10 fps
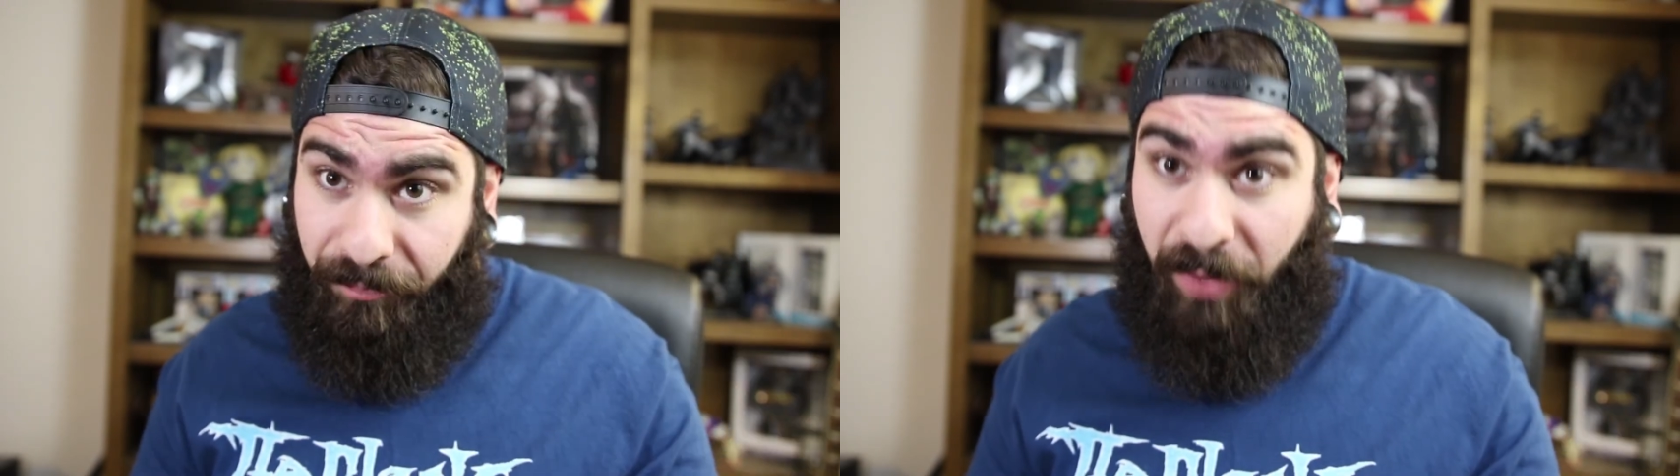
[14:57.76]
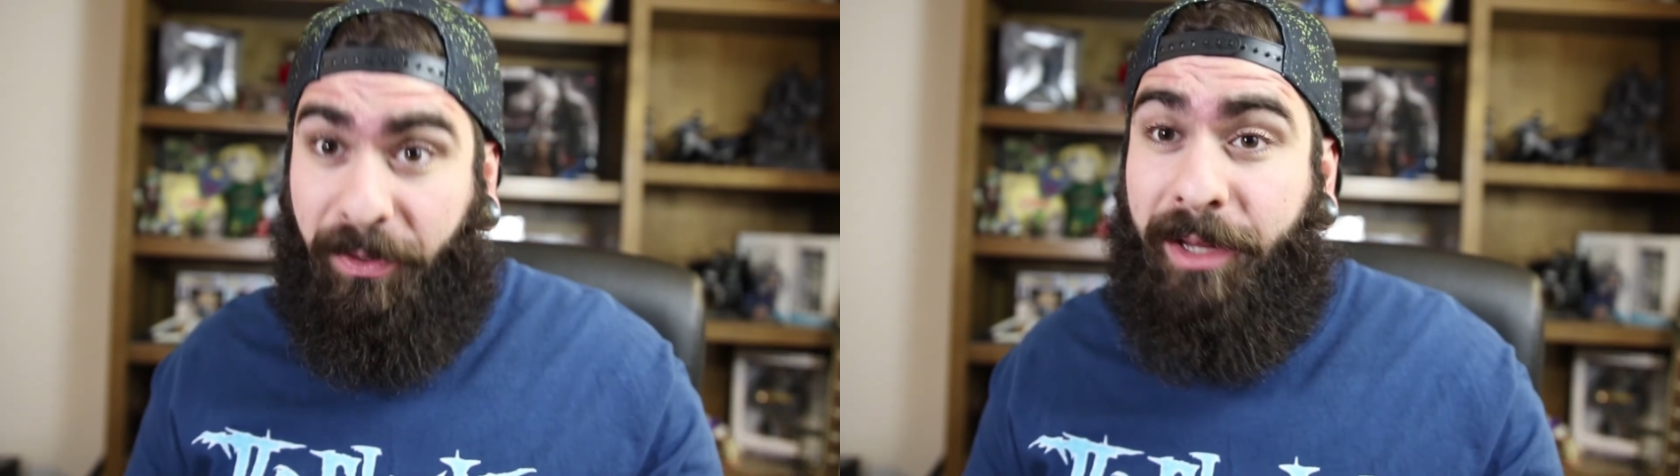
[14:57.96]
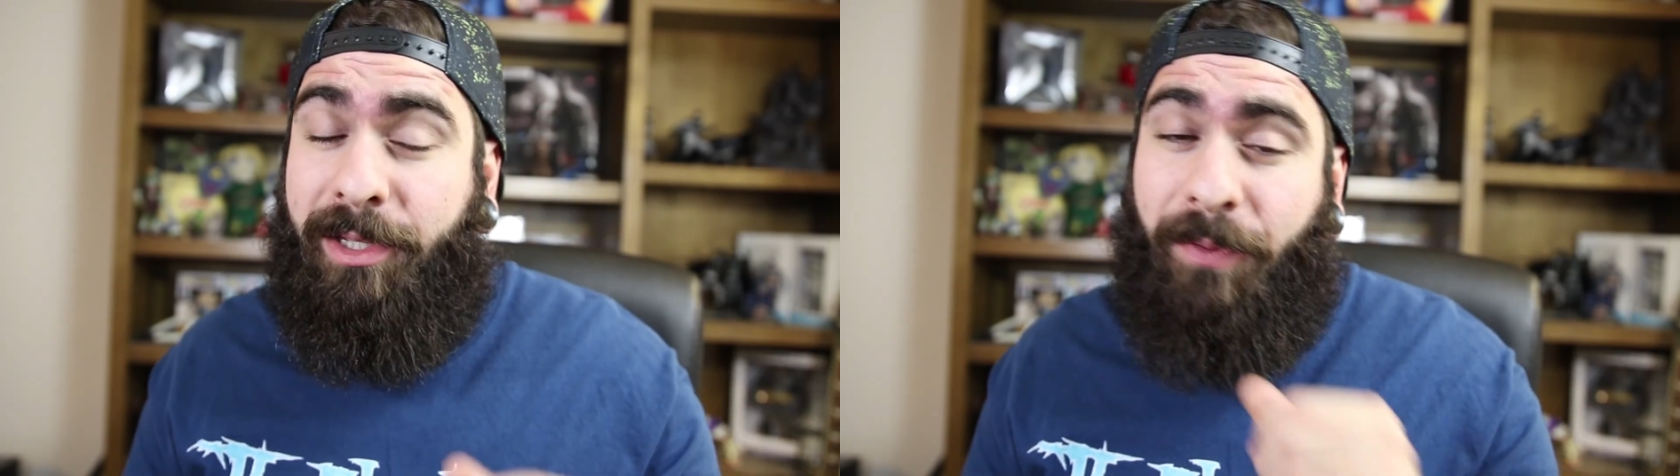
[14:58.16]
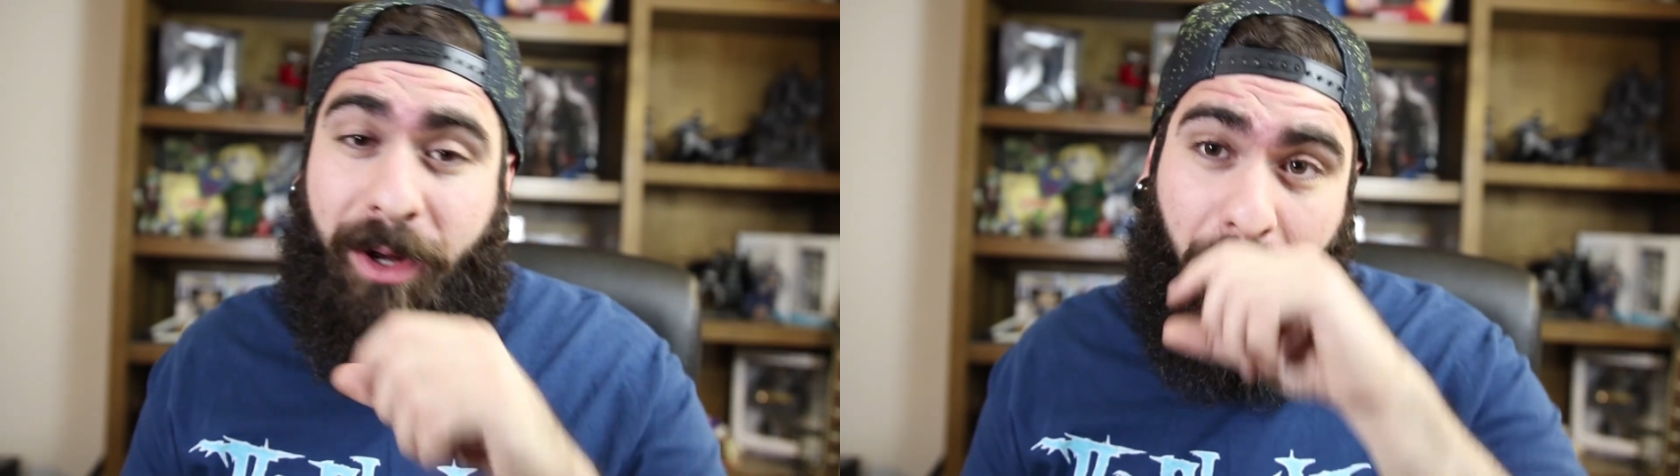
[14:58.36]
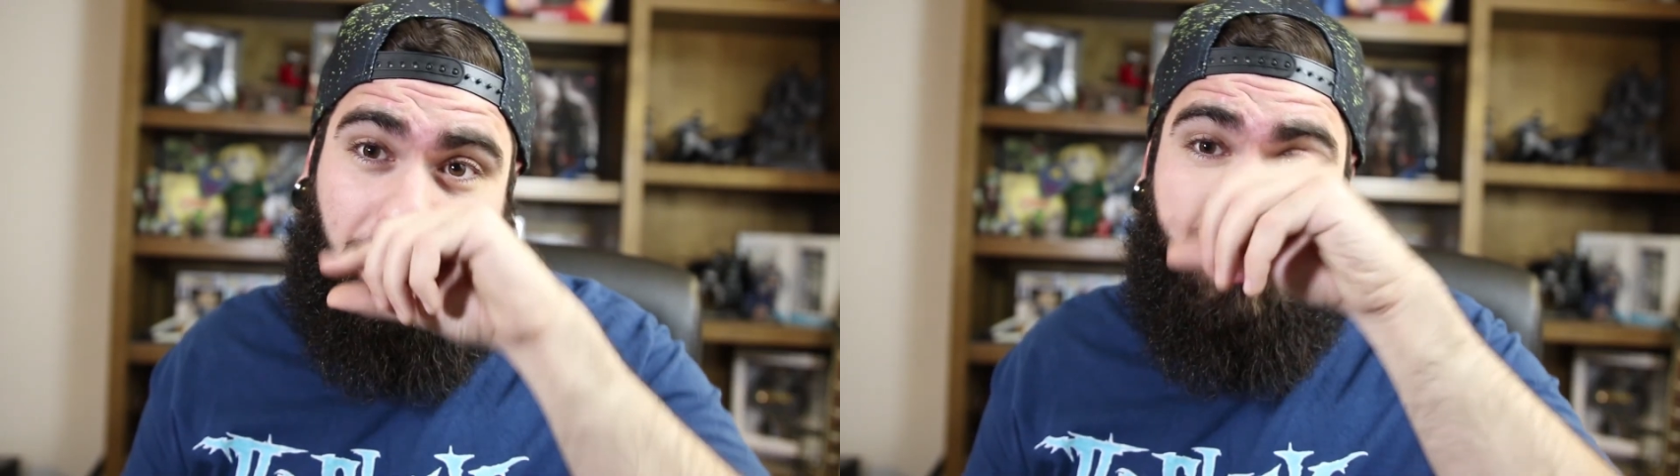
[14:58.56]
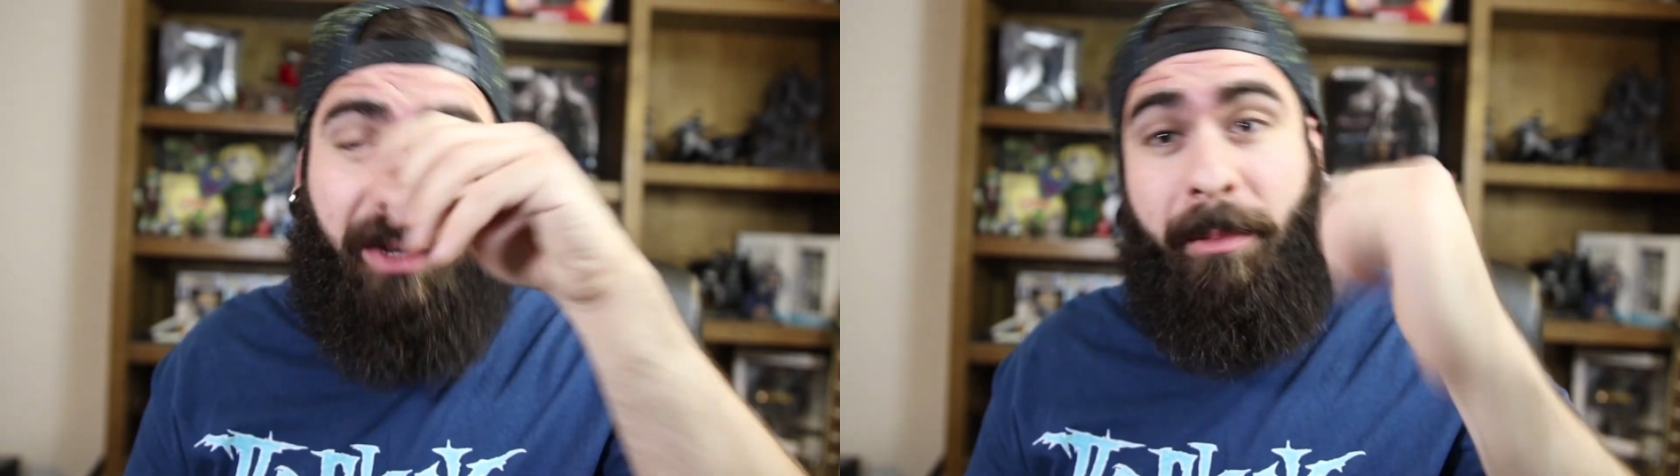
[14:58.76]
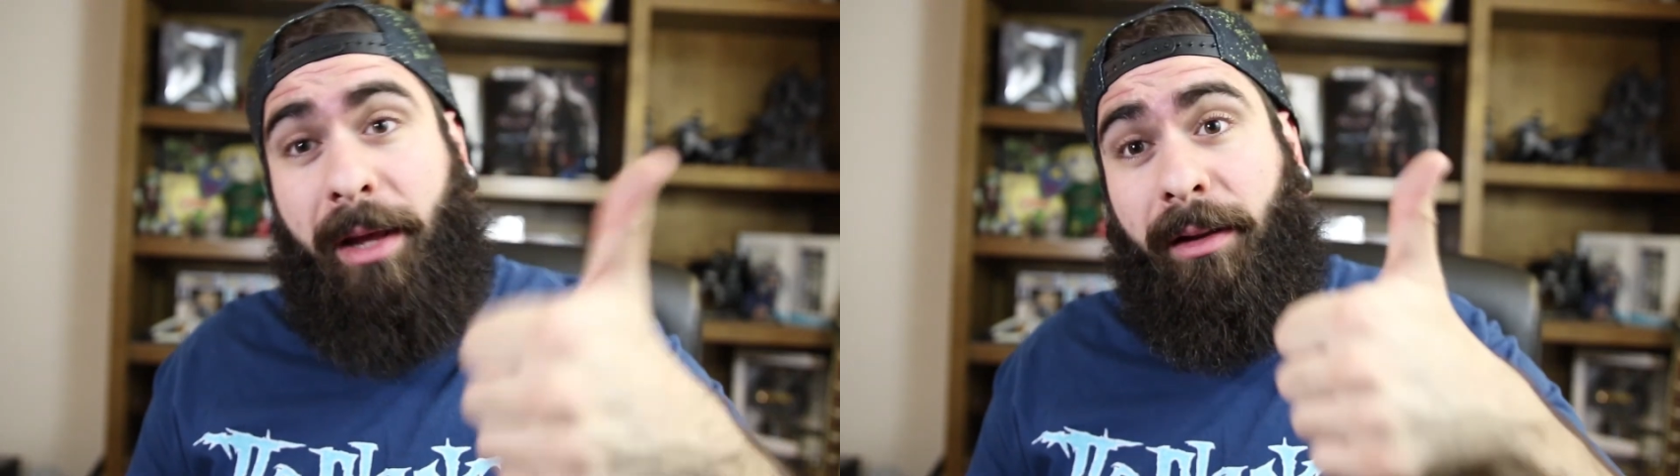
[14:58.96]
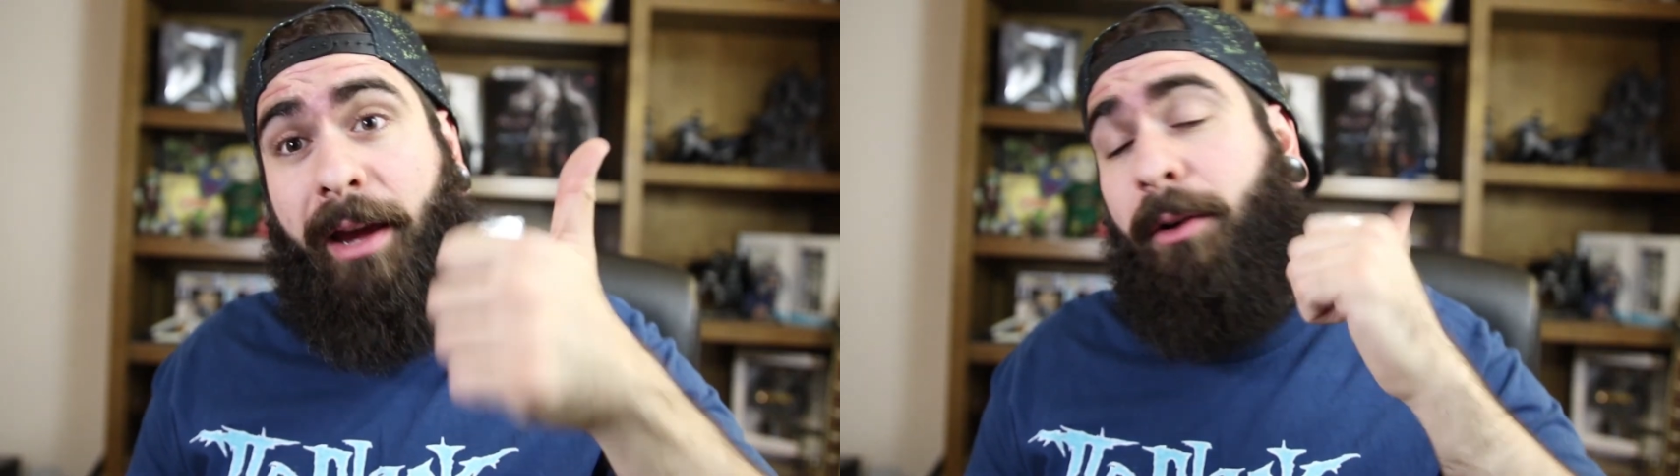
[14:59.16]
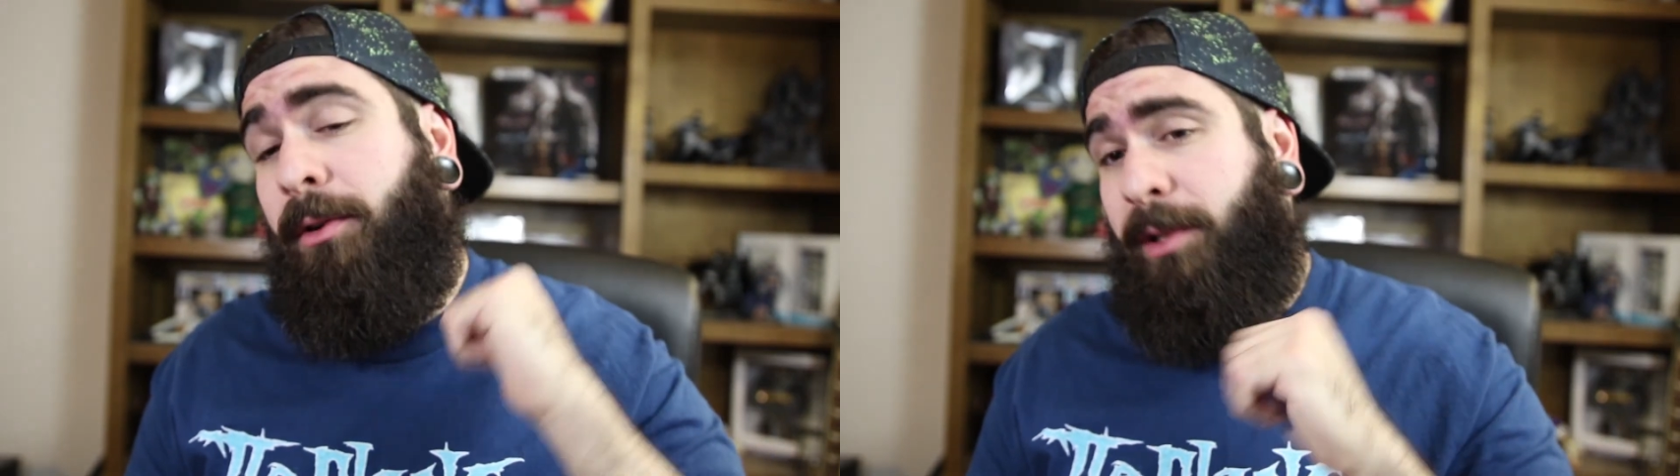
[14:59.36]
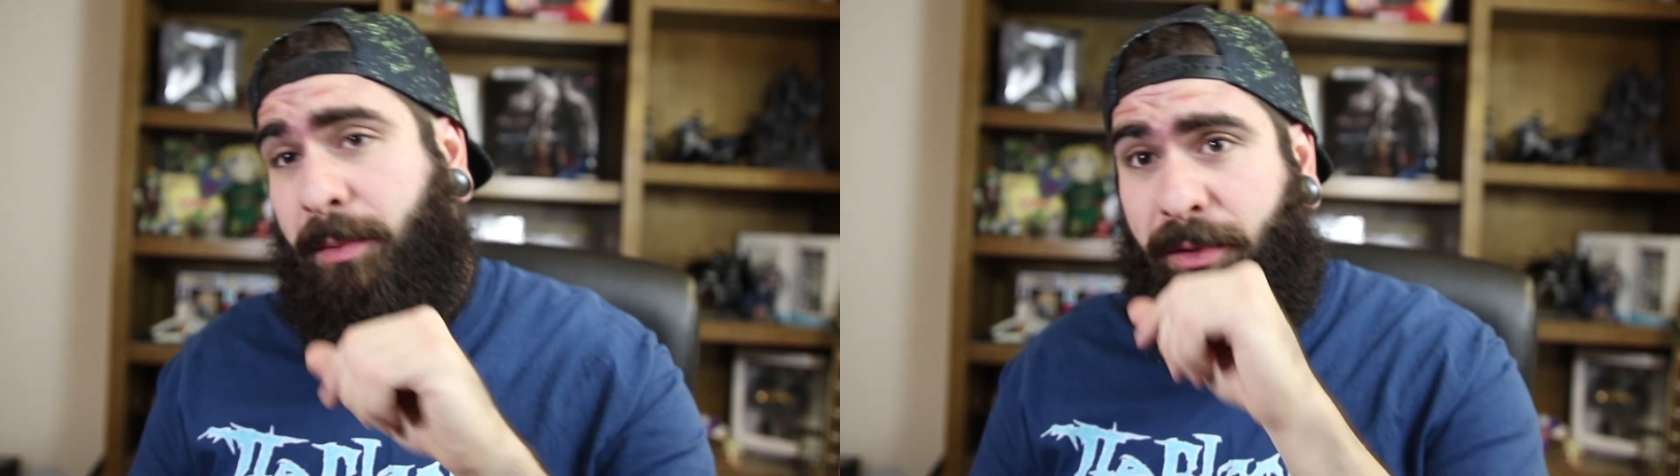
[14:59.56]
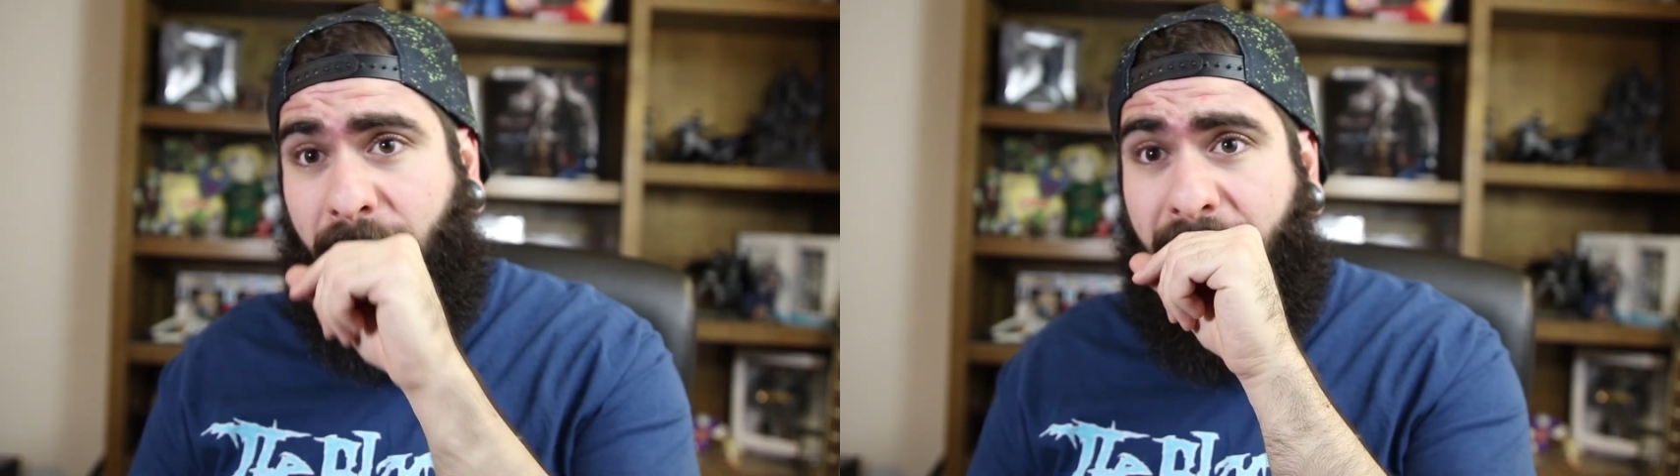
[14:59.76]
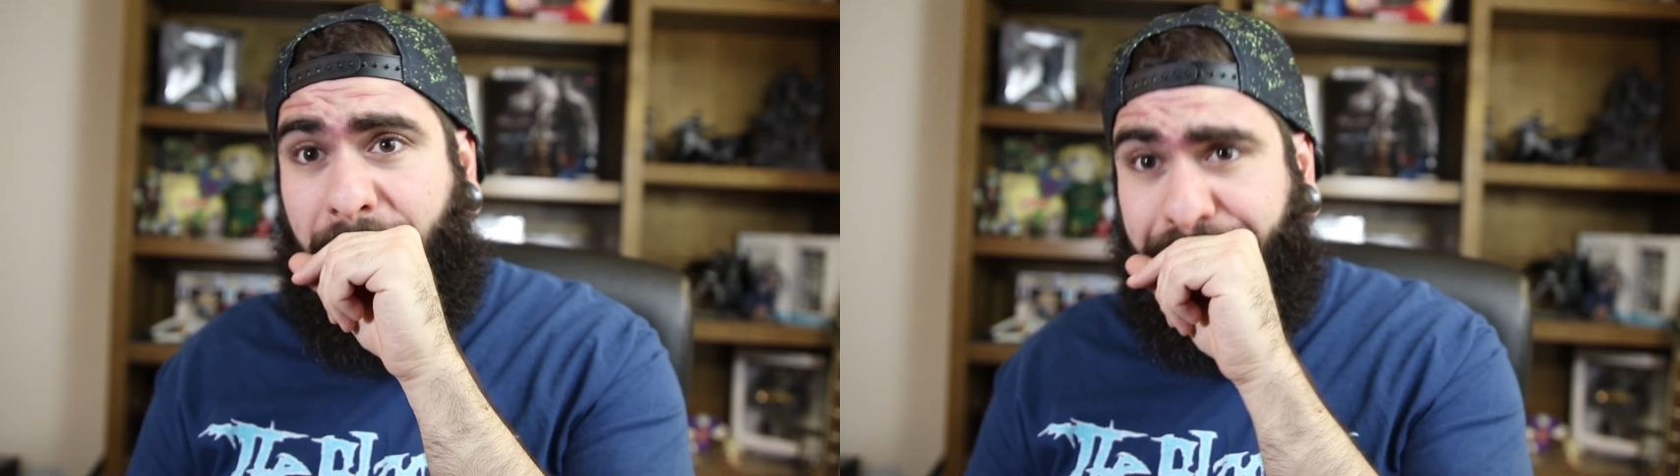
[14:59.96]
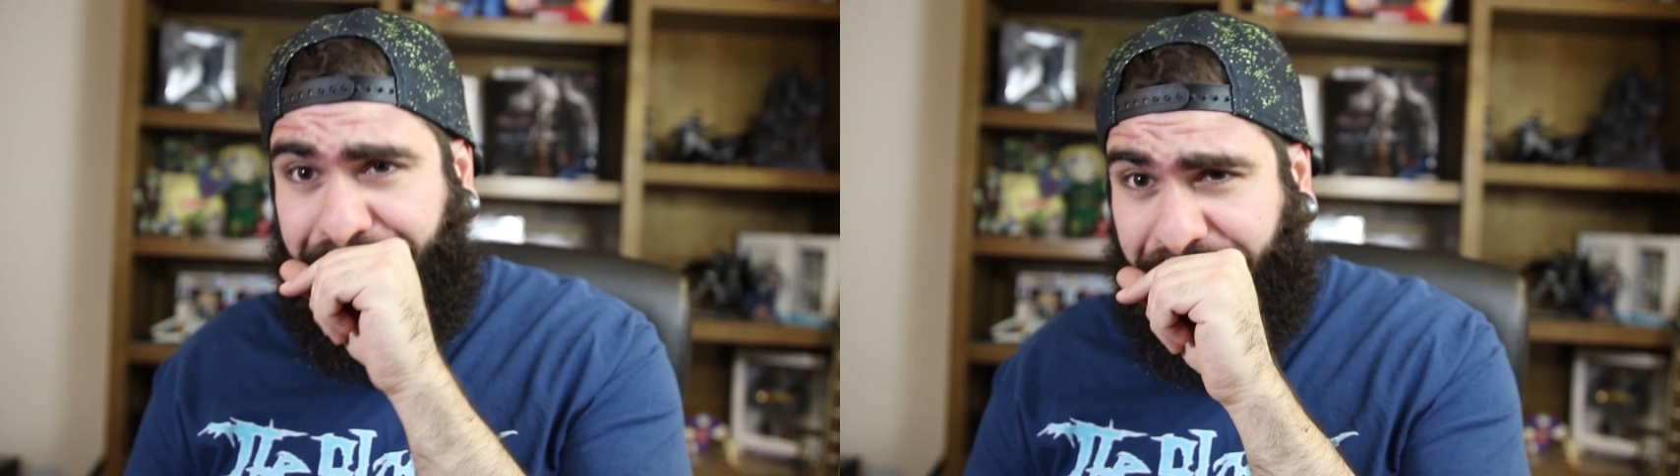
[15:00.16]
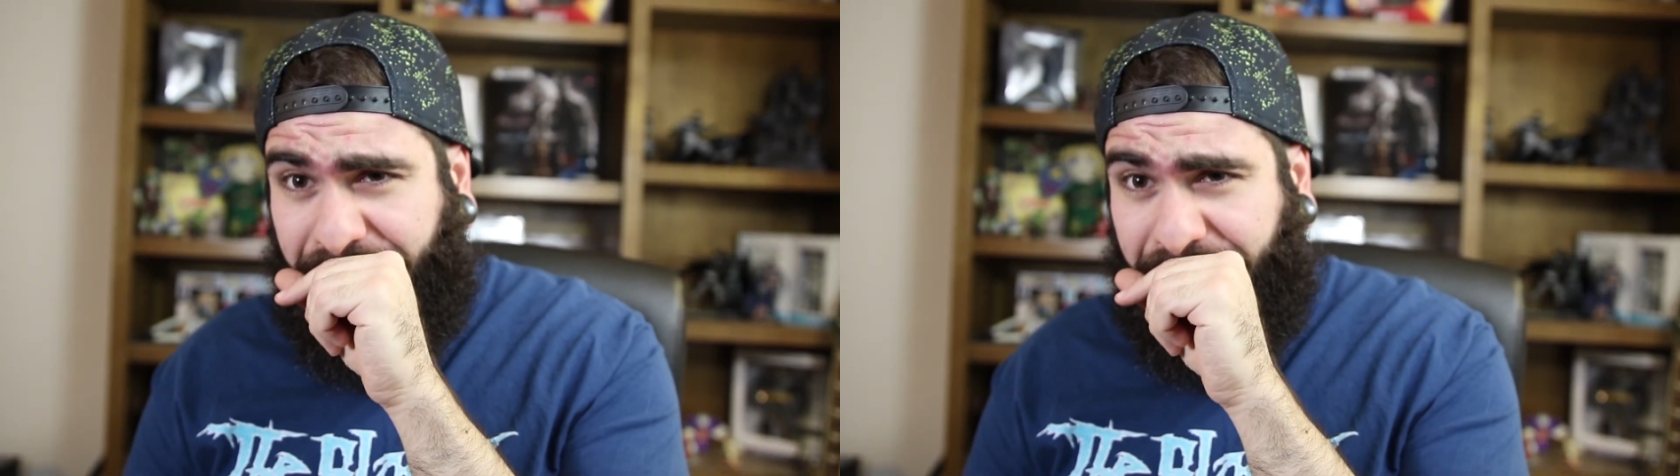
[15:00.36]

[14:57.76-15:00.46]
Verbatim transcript: If you like this video, please give me a like or subscribe.